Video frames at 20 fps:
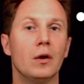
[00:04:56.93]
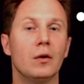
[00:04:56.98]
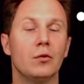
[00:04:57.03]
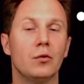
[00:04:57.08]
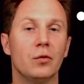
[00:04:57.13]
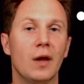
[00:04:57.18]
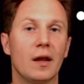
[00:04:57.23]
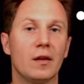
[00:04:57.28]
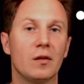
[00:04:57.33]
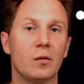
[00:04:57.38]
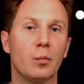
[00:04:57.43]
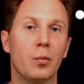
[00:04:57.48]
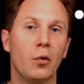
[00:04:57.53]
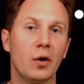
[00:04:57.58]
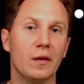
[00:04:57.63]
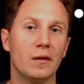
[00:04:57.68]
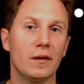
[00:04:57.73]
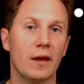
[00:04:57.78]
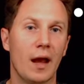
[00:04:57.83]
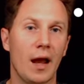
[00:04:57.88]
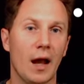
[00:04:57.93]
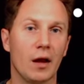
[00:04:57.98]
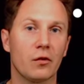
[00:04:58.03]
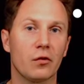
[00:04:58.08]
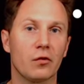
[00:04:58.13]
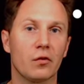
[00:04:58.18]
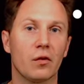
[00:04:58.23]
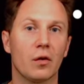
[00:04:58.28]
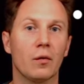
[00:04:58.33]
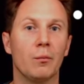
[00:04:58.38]
to that point
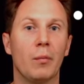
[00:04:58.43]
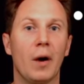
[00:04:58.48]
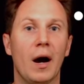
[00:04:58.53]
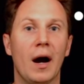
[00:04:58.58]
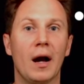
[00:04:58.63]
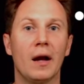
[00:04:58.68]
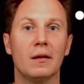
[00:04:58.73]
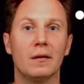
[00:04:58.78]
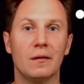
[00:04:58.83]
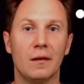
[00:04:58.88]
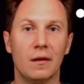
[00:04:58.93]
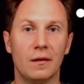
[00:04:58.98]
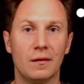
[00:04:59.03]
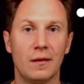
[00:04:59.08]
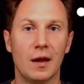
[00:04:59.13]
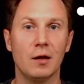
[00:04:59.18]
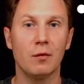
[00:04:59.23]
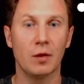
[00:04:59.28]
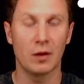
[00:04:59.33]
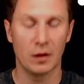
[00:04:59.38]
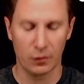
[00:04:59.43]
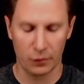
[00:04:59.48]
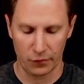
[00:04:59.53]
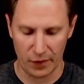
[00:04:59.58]
x by the derivative